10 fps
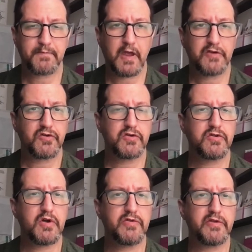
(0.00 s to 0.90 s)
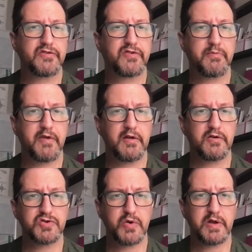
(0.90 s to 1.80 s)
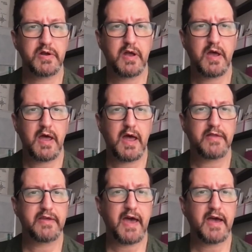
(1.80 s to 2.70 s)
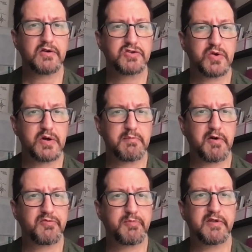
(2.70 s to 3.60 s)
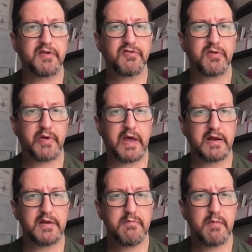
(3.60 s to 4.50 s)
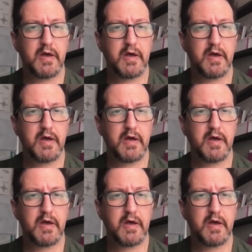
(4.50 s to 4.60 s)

so you know that the subtalar joint and the ankle joint must be dislocated.